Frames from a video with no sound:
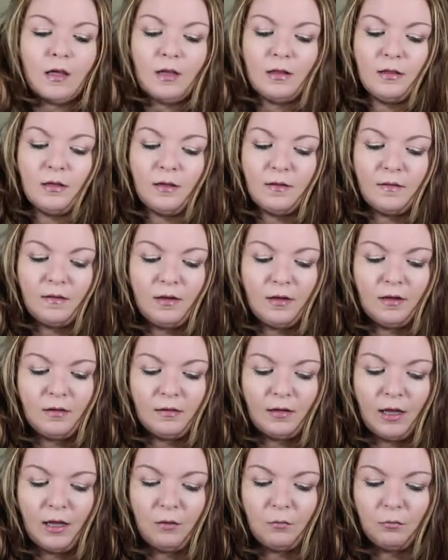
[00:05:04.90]
And this
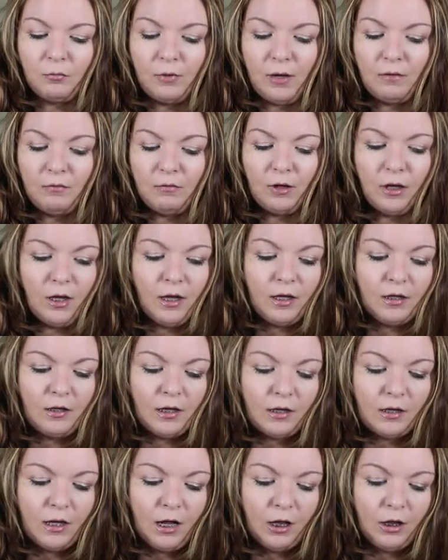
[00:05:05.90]
is a
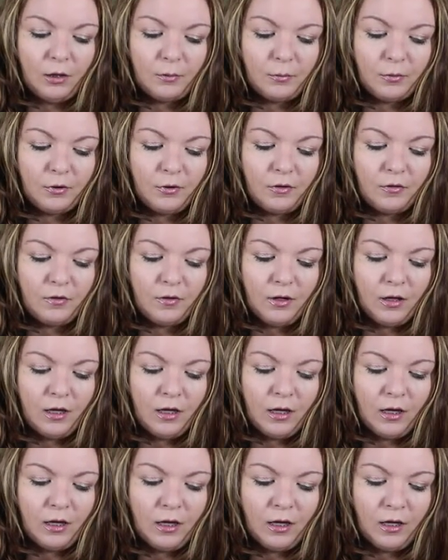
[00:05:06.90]
Revlon Colorburst
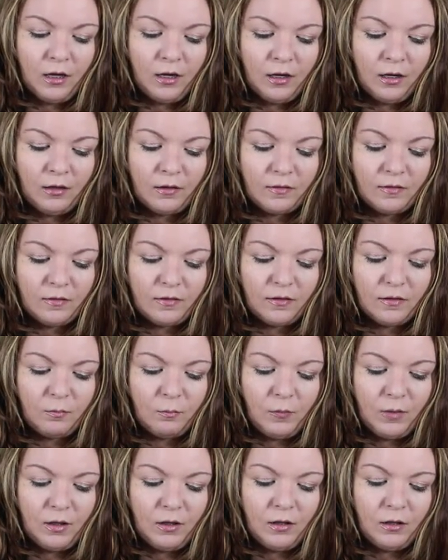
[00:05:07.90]
in
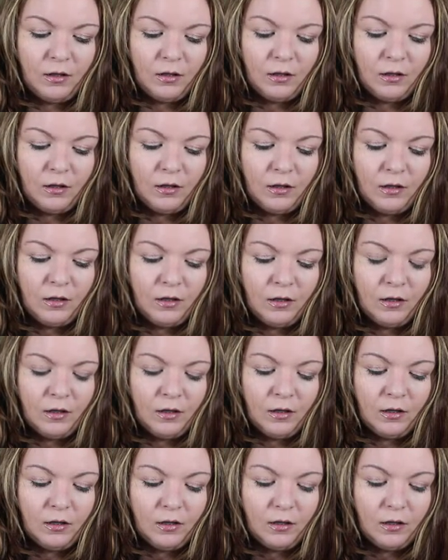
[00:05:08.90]
Smitten
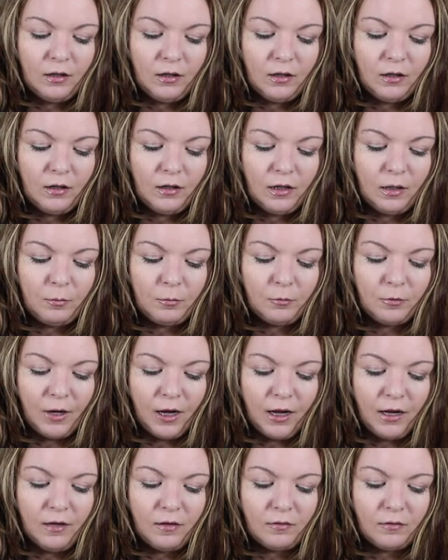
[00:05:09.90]
the
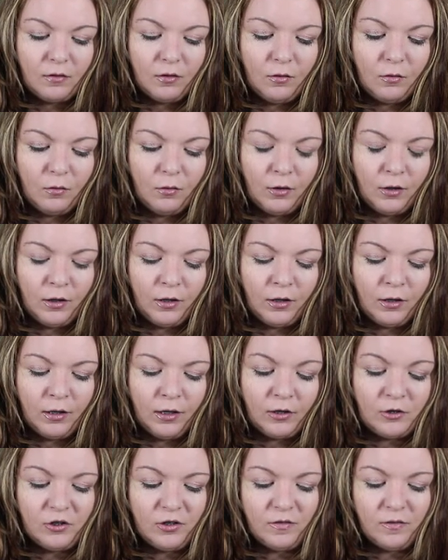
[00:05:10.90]
Prize, or
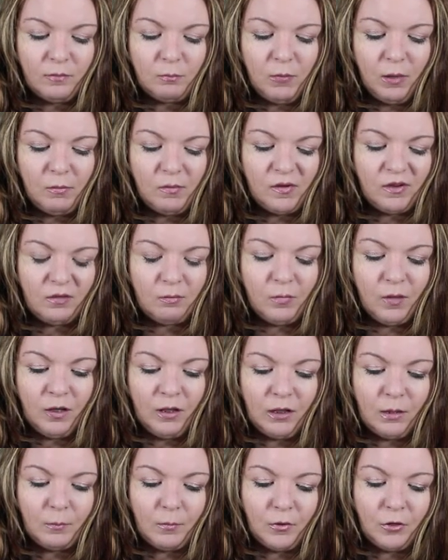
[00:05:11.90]
it just maybe
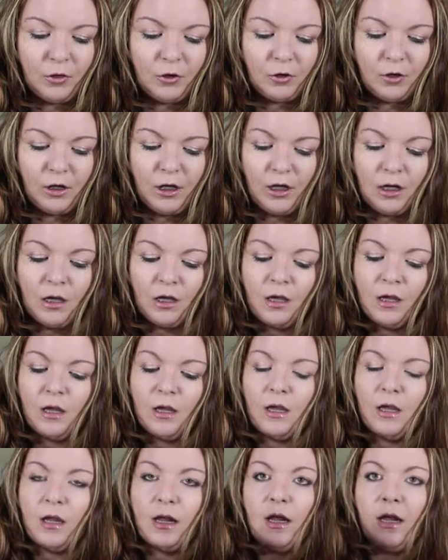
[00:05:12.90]
Smitten number 30.
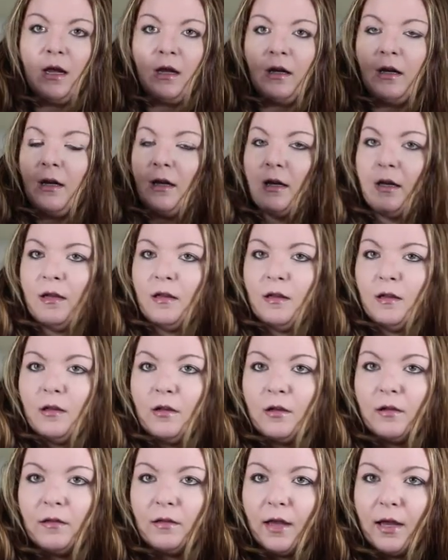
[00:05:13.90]
And it, it,
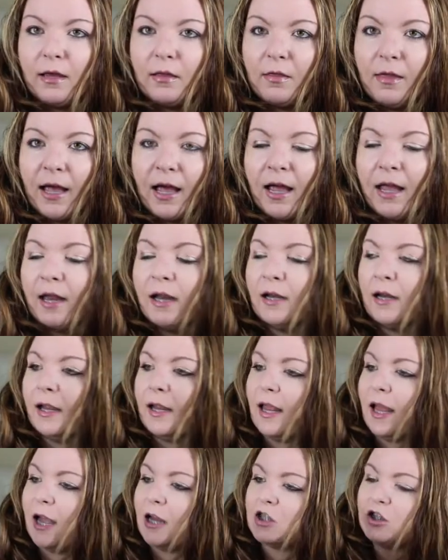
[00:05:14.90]
looks like that. And I
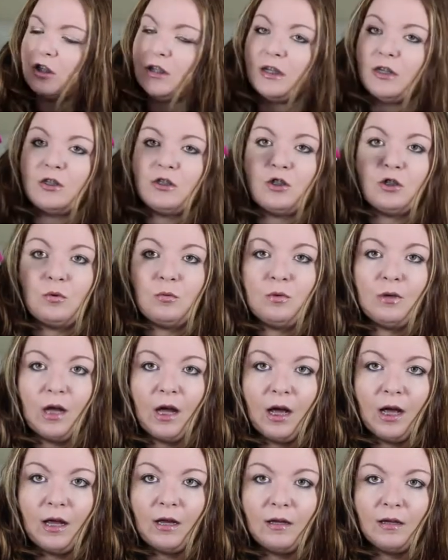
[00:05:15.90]
actually do
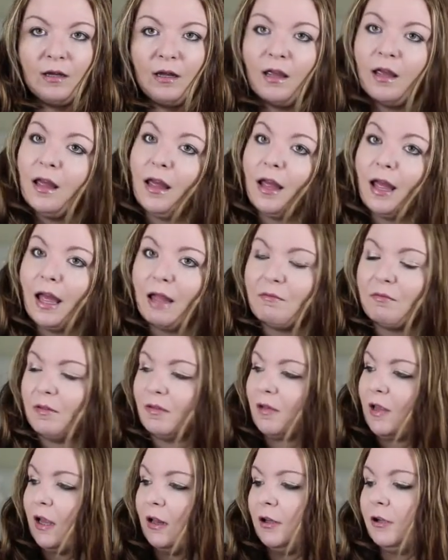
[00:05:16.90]
not have
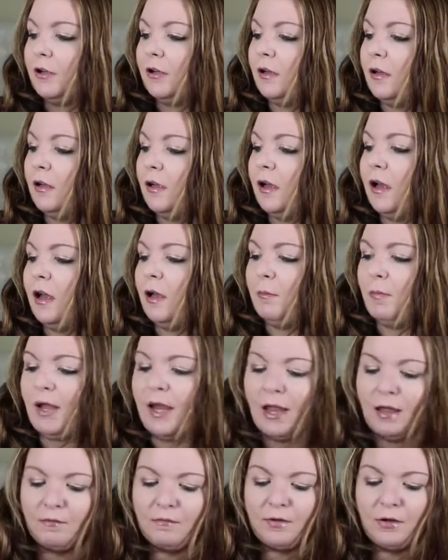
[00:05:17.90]
this color. Um, I
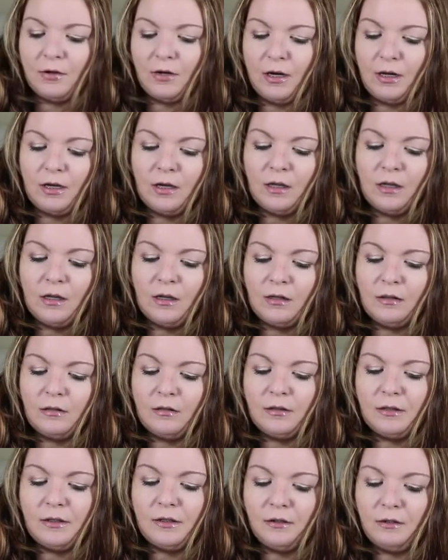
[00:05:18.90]
have very
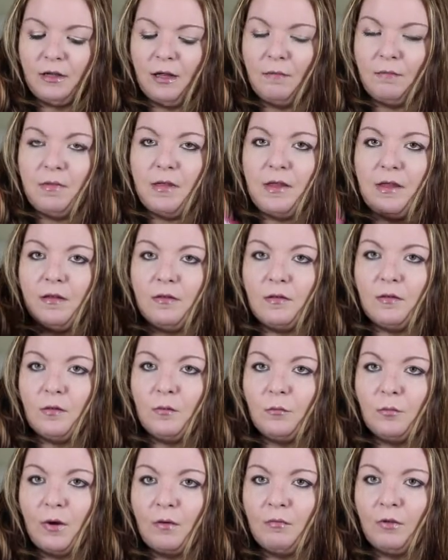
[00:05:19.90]
little of these
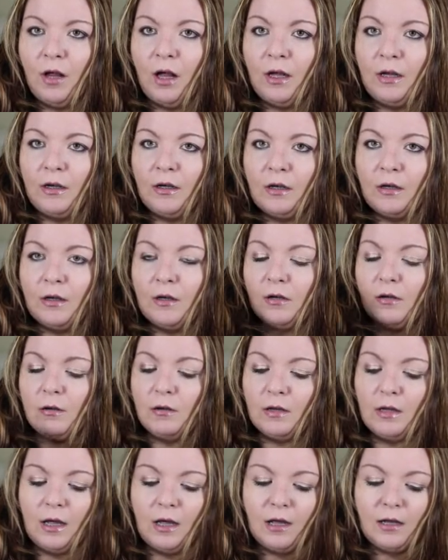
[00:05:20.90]
Revlon
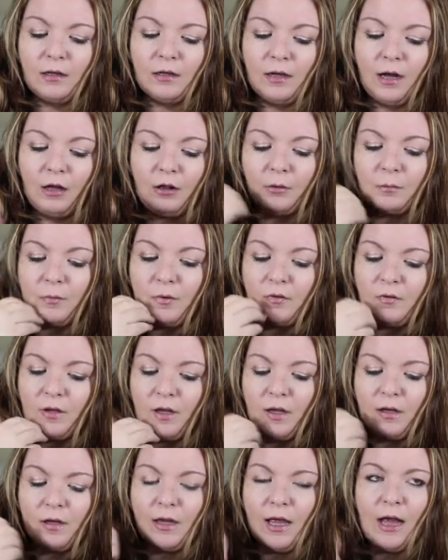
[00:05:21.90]
uh, Colorburst.
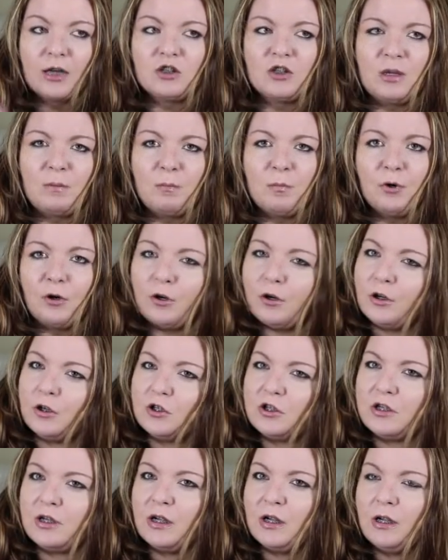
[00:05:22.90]
I actually
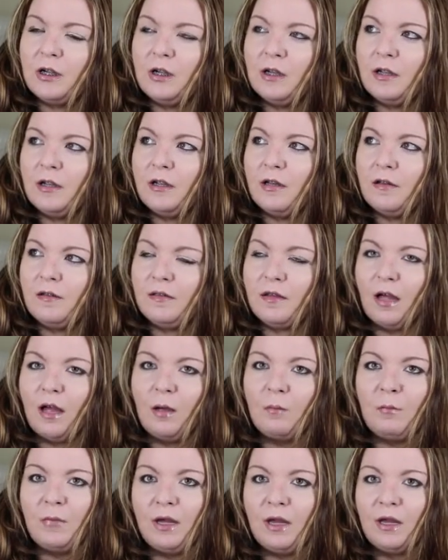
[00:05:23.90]
purged
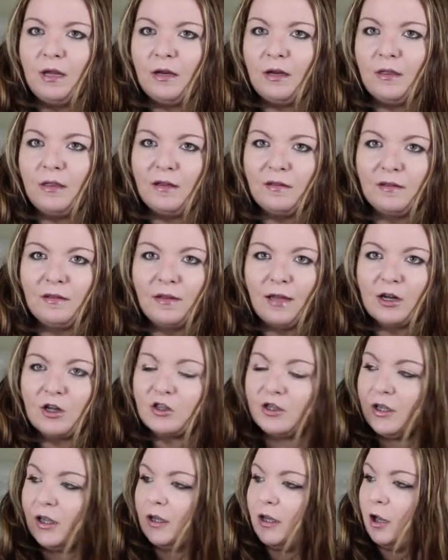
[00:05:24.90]
some and this is
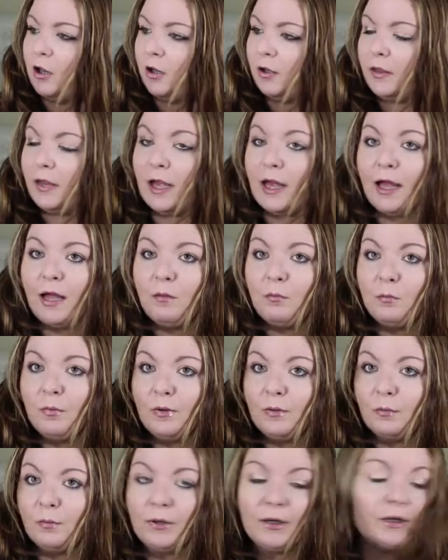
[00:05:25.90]
actually a color that I
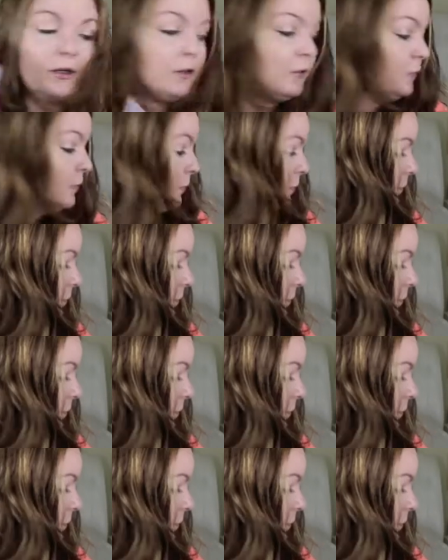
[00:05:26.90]
would wear.